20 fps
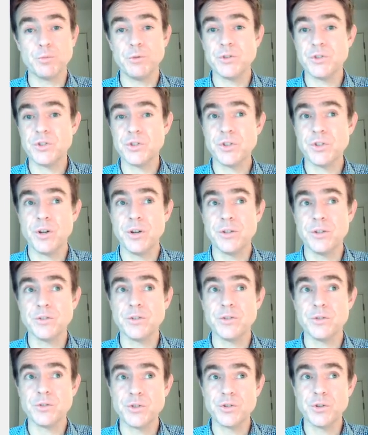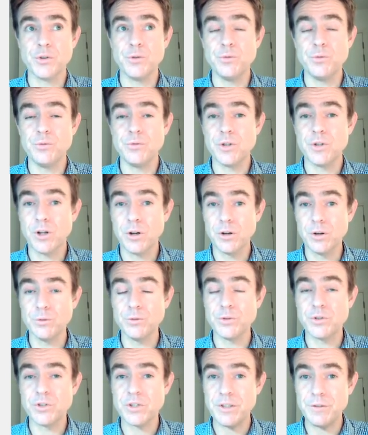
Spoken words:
we'd start to so closely